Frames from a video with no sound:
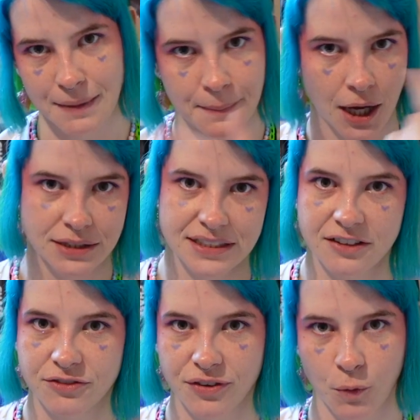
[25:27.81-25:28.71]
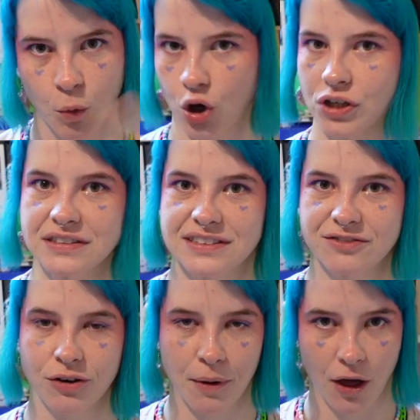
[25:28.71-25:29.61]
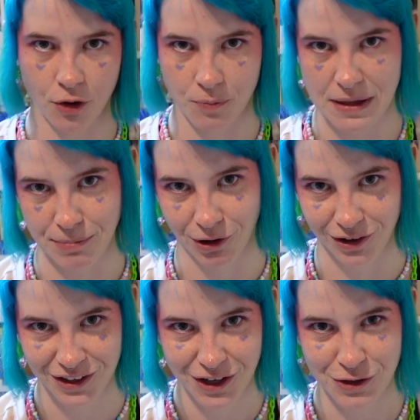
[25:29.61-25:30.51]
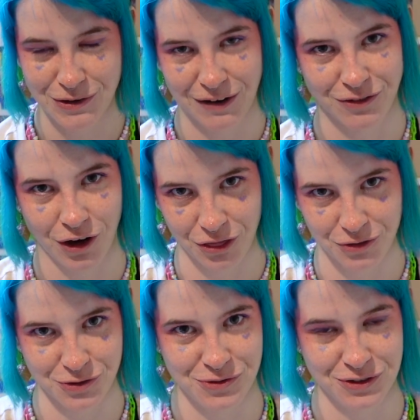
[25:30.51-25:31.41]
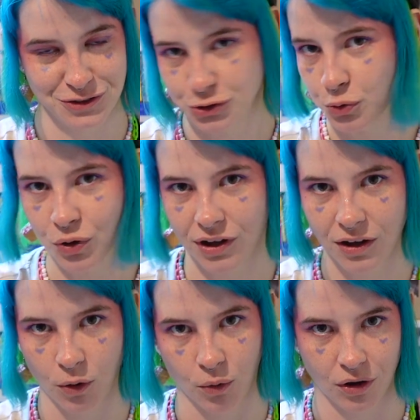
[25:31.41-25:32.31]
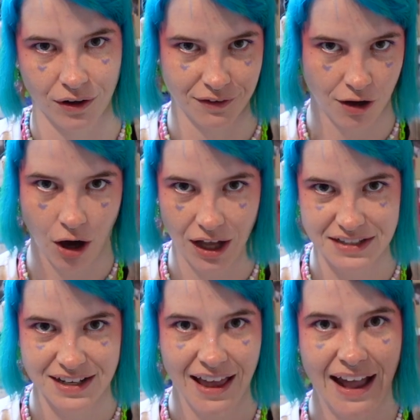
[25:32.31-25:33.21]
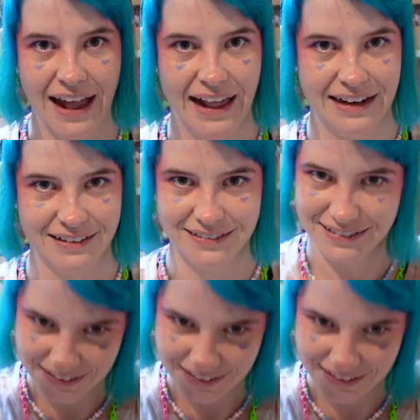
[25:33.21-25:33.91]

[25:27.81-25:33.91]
positive words from other people who have gone through school or not, and